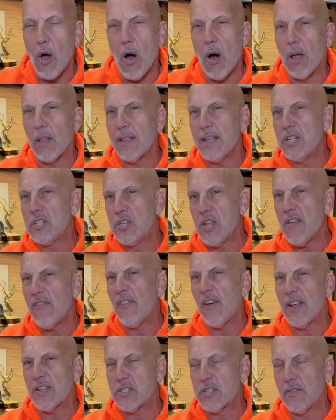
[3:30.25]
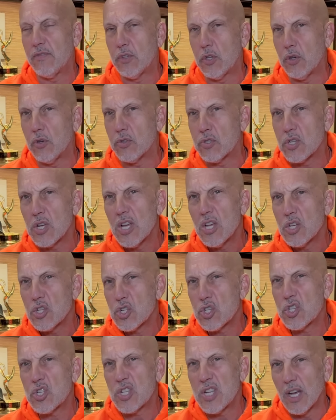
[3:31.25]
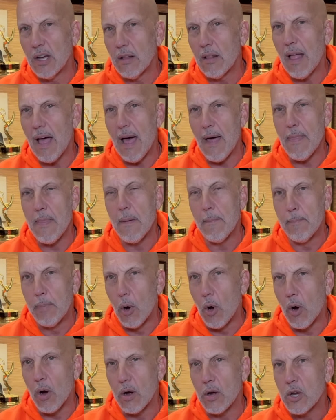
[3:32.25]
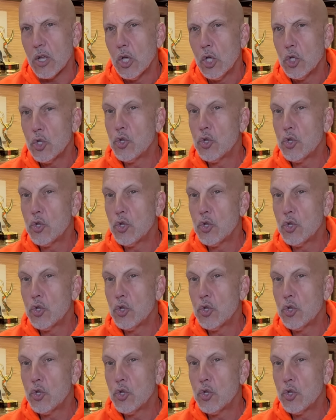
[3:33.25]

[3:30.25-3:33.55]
all these defensive dudes still on the board,